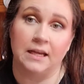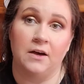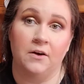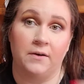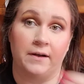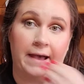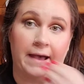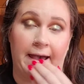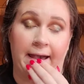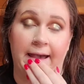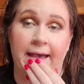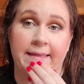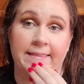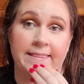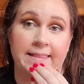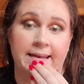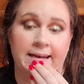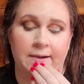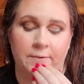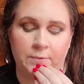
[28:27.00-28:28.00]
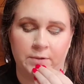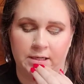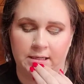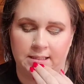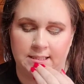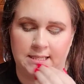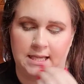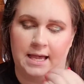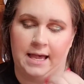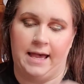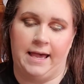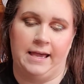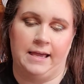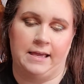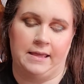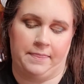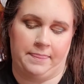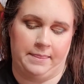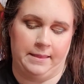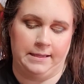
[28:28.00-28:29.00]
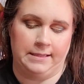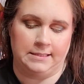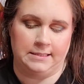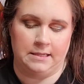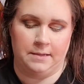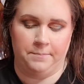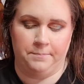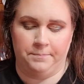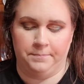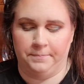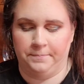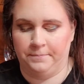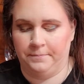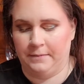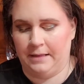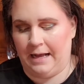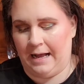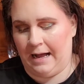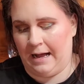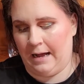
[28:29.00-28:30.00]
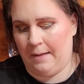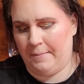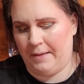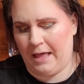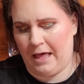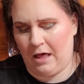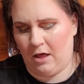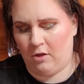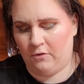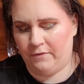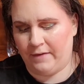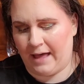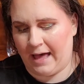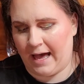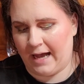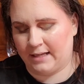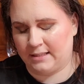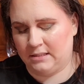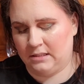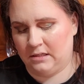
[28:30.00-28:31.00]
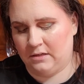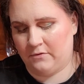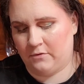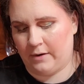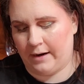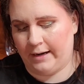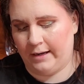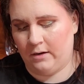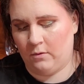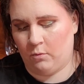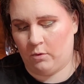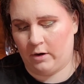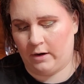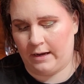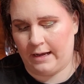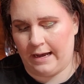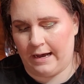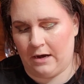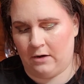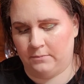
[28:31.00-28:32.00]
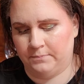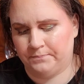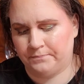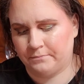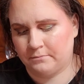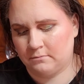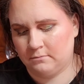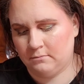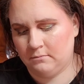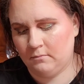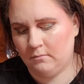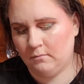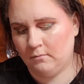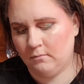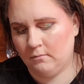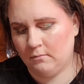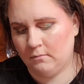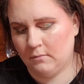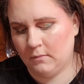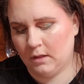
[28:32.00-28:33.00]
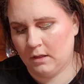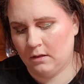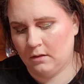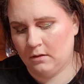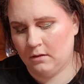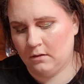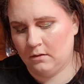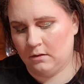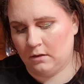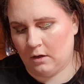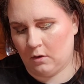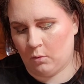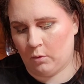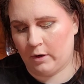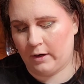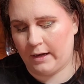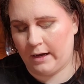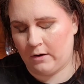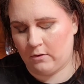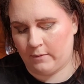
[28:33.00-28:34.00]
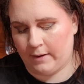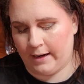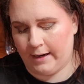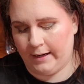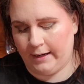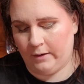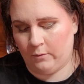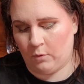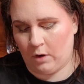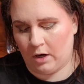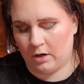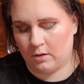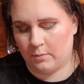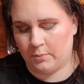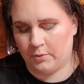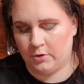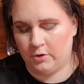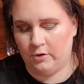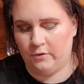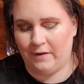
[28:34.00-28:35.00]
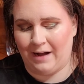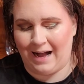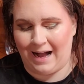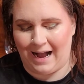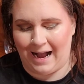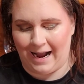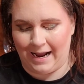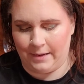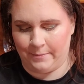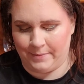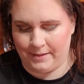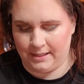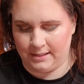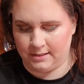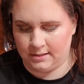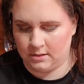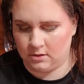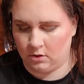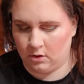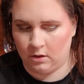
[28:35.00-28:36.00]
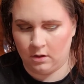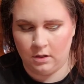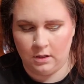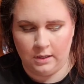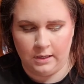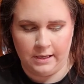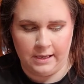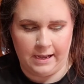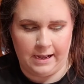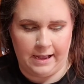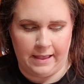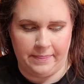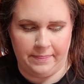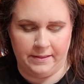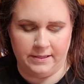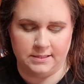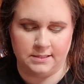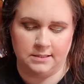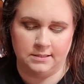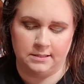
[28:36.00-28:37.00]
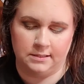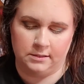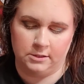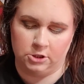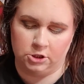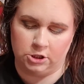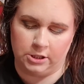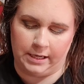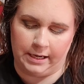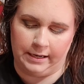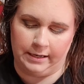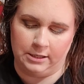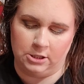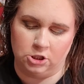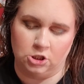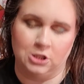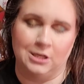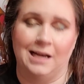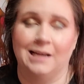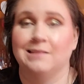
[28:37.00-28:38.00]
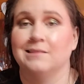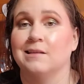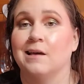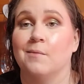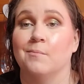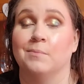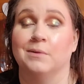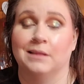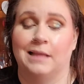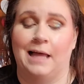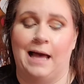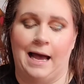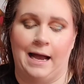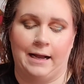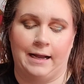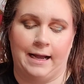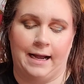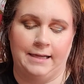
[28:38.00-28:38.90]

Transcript: Okay, and then I want to take this e.l.f. Active Ready Workout Ready Waterproof Eye Pencil. And this is in the shade Jet Black.